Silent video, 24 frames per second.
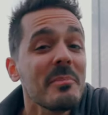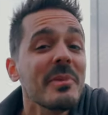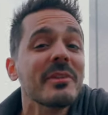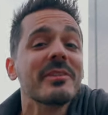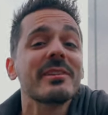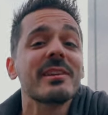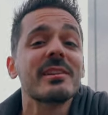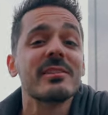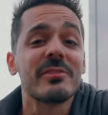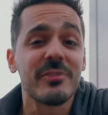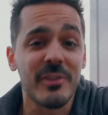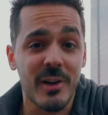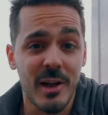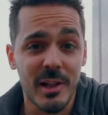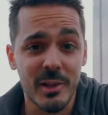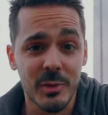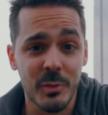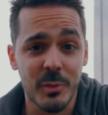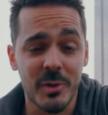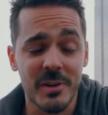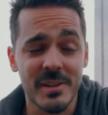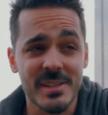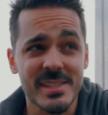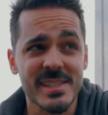million
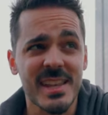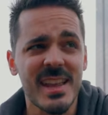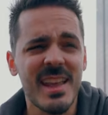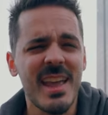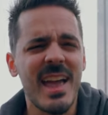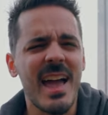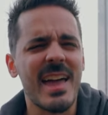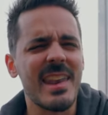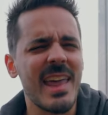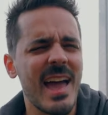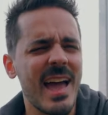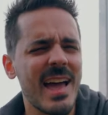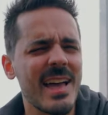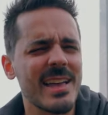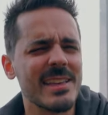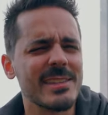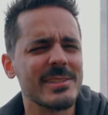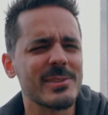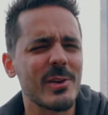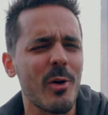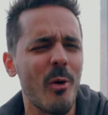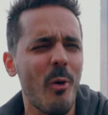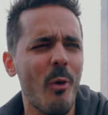followers, and has